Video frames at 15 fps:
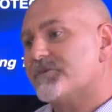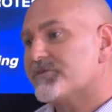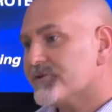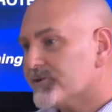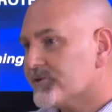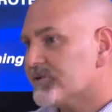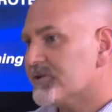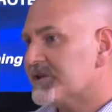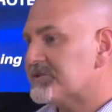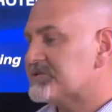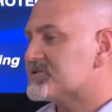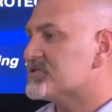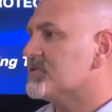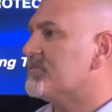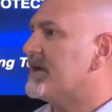The third
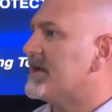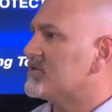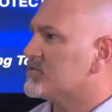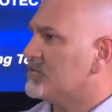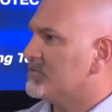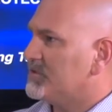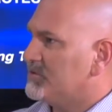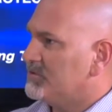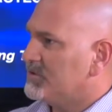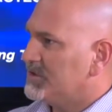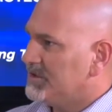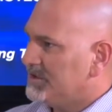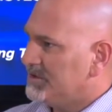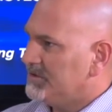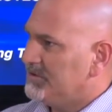leadership
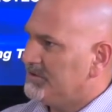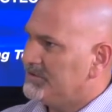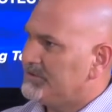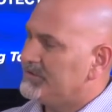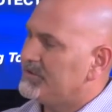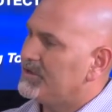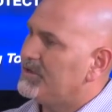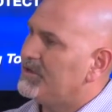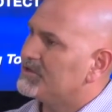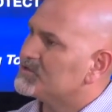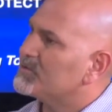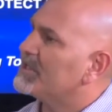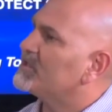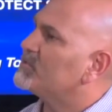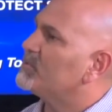attribute is
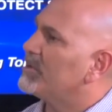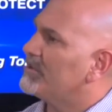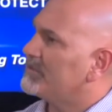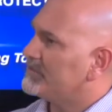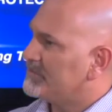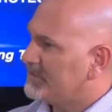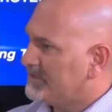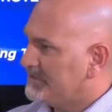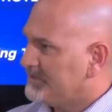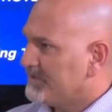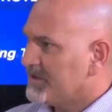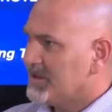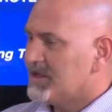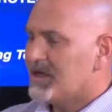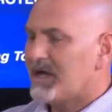transparency.
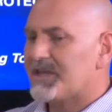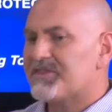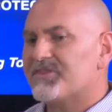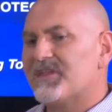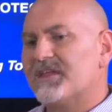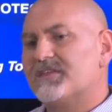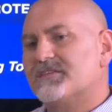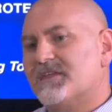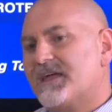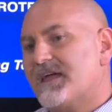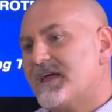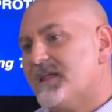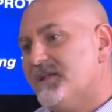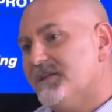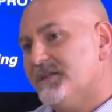I think
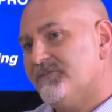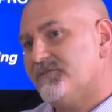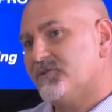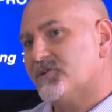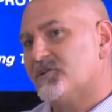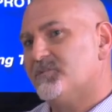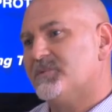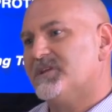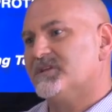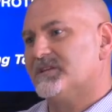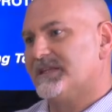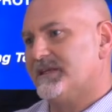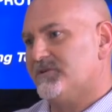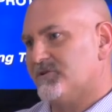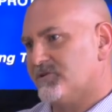that if you're going to be
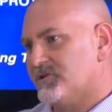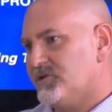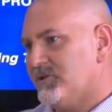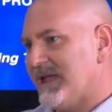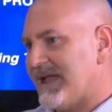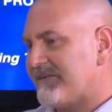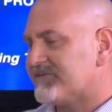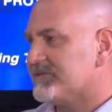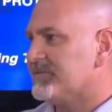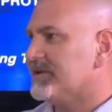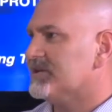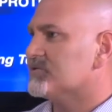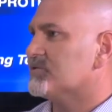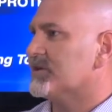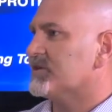a leader, you have to
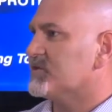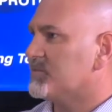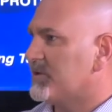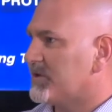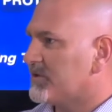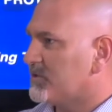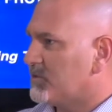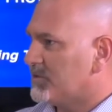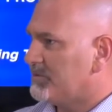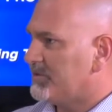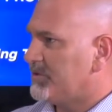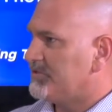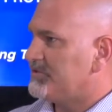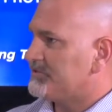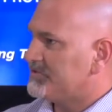be transparent
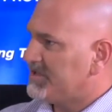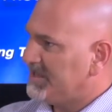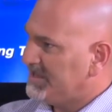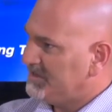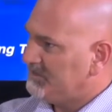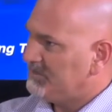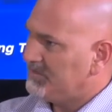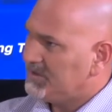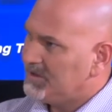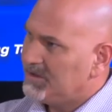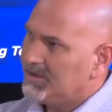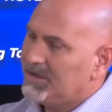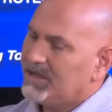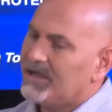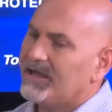with both your team
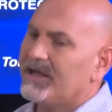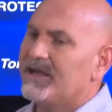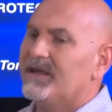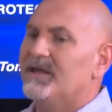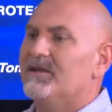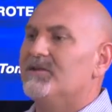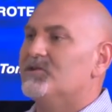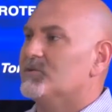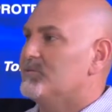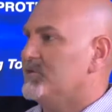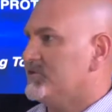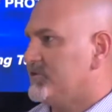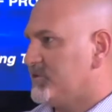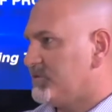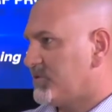and your
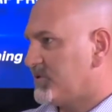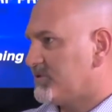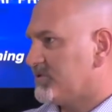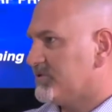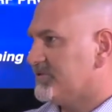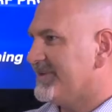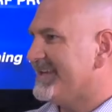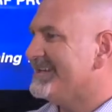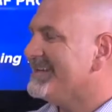business partners.